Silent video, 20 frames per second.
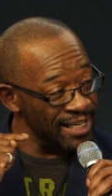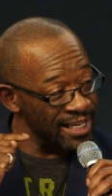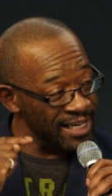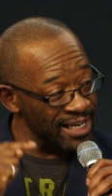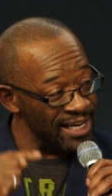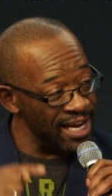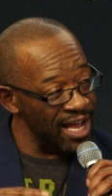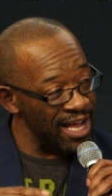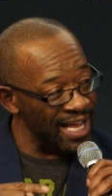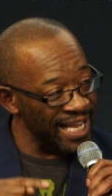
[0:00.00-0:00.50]

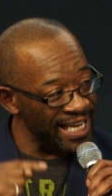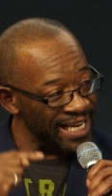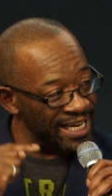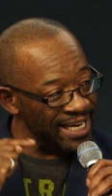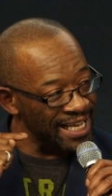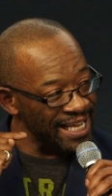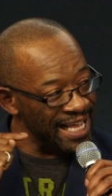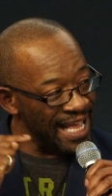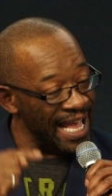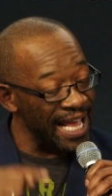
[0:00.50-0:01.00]

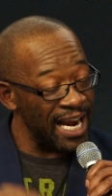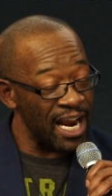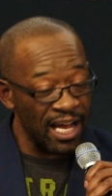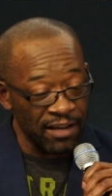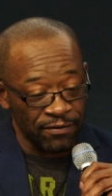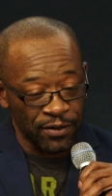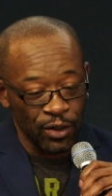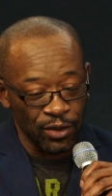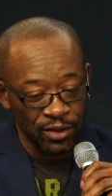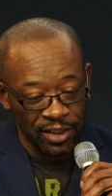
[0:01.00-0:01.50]
9, and
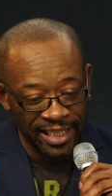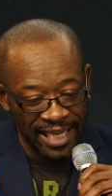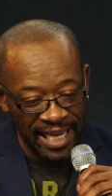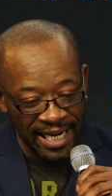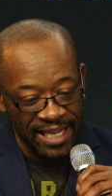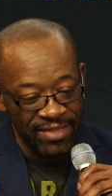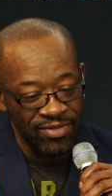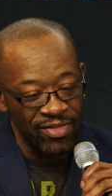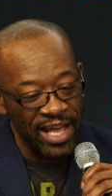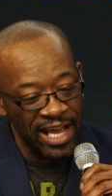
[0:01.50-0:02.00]
I've got to get
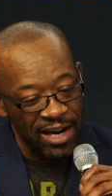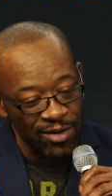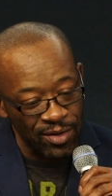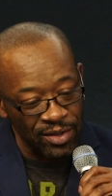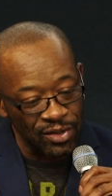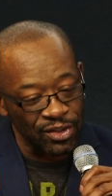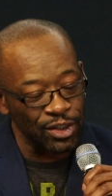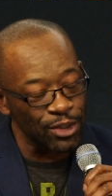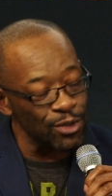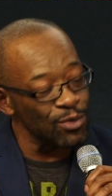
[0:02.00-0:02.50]
in there
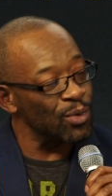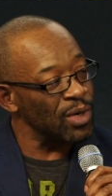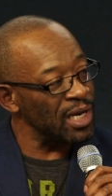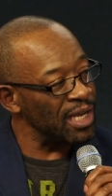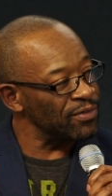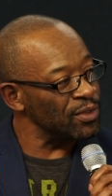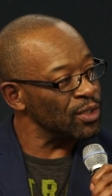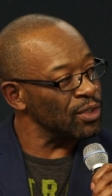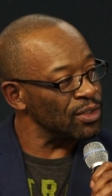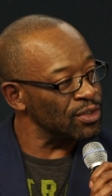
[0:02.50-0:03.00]
and do what
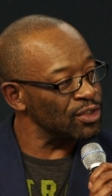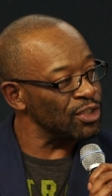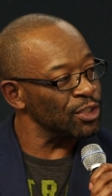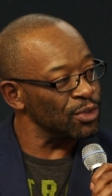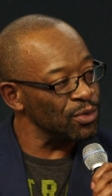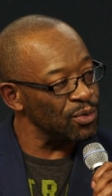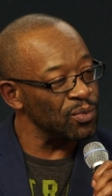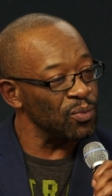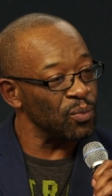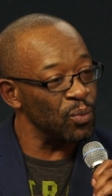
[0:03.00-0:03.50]
I've got to do